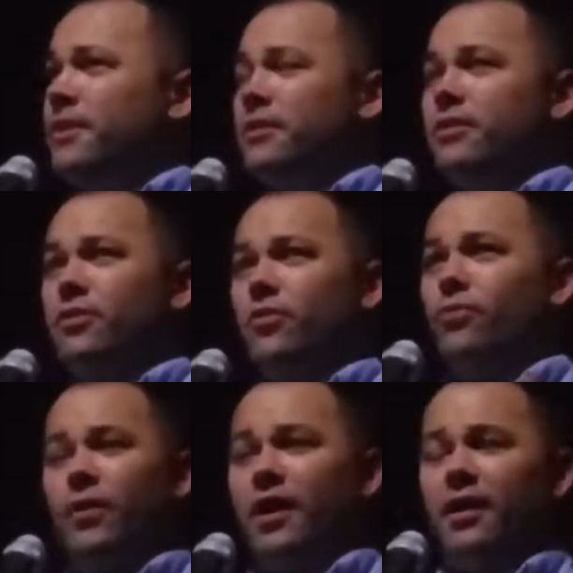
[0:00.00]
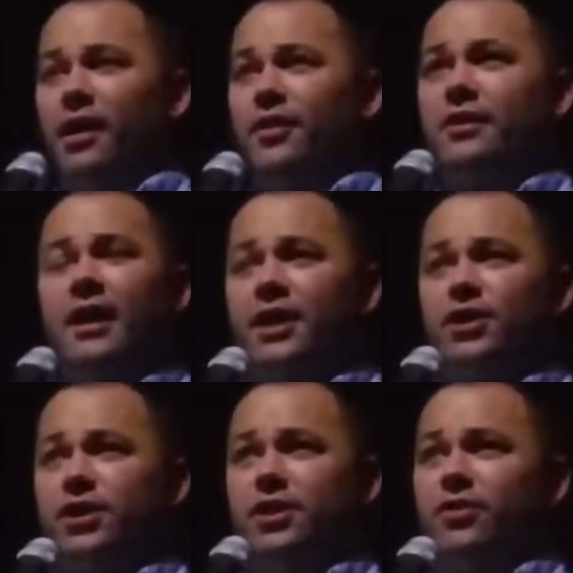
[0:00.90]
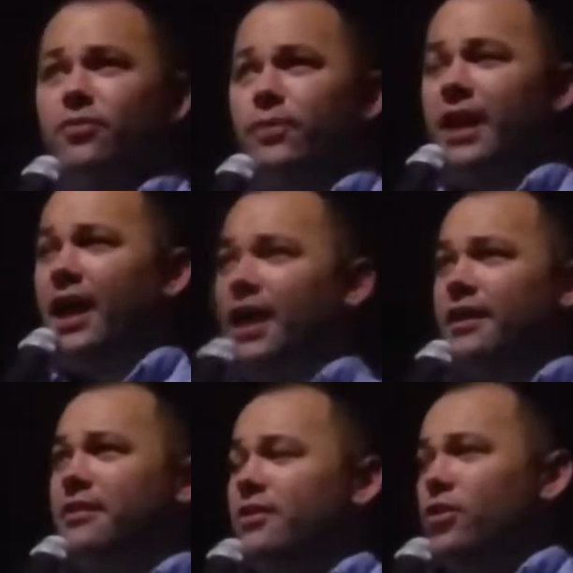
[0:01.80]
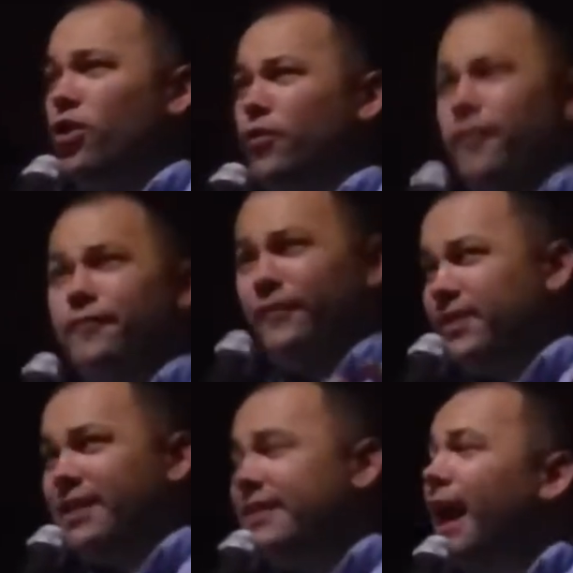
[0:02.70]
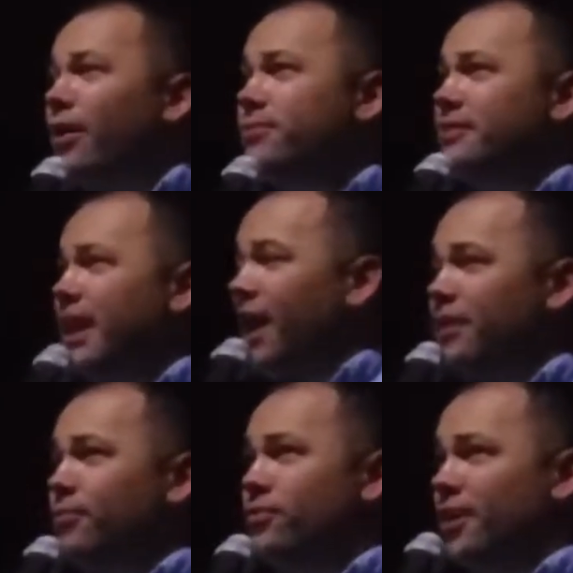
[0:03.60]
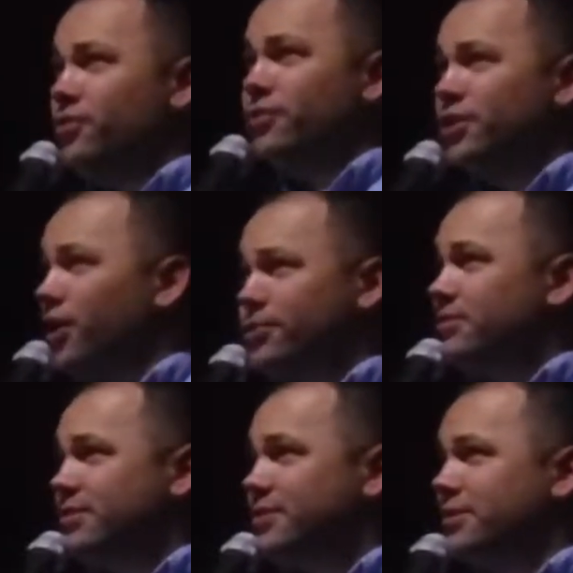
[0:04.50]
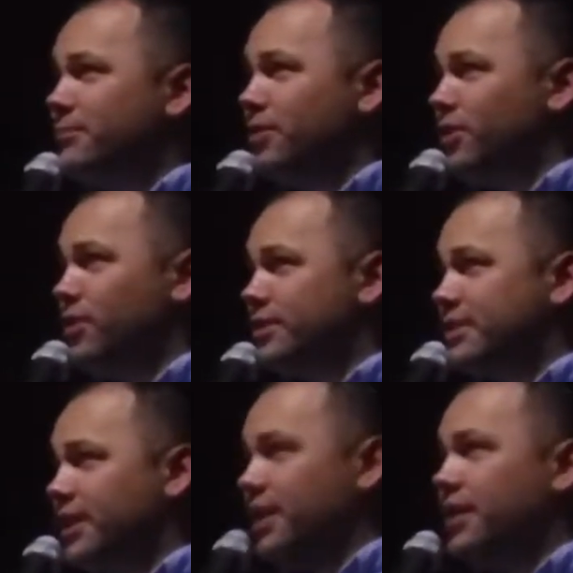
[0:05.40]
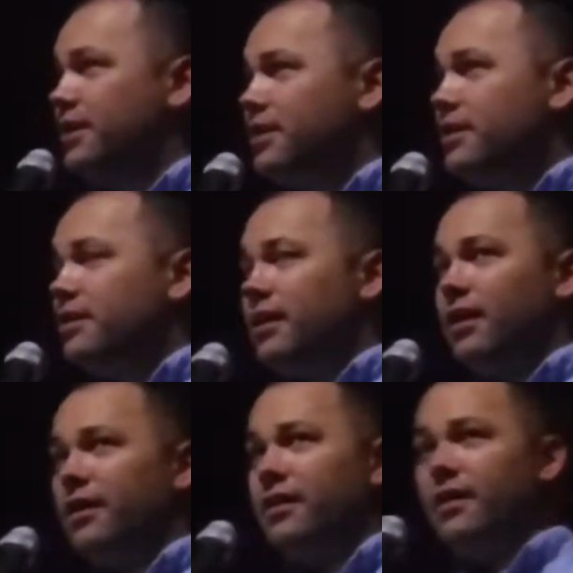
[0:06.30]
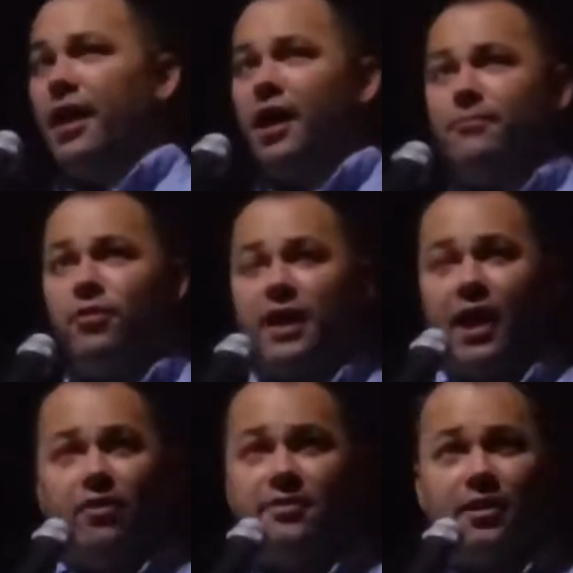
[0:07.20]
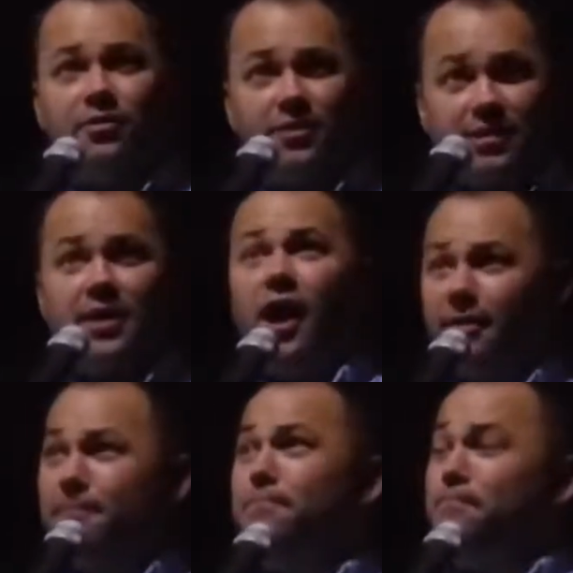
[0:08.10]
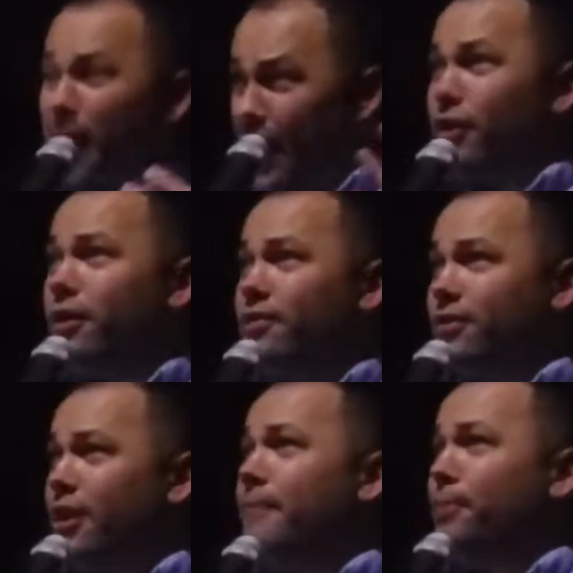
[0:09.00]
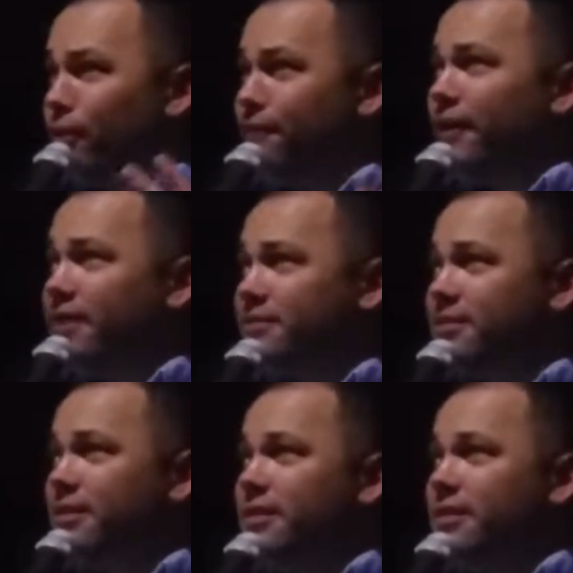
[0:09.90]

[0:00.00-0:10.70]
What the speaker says: You know, I think last year we had over 50,000 animals enter the shelter system in New York City. Animal care centers has gotten better. They're not perfect.